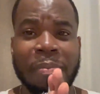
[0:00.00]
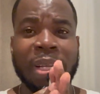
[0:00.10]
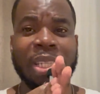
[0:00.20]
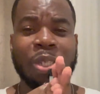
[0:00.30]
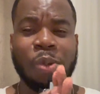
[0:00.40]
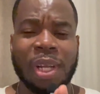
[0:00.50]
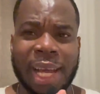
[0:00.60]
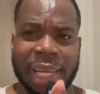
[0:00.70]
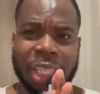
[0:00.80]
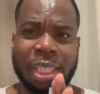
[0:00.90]
Please do
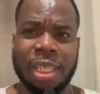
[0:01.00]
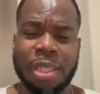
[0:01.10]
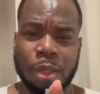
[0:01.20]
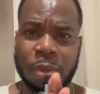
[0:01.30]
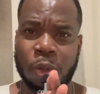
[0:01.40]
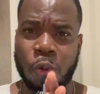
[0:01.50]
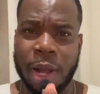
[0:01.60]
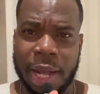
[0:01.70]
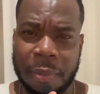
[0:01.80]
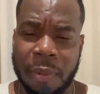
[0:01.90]
like, share,
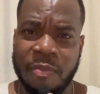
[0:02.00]
subscribe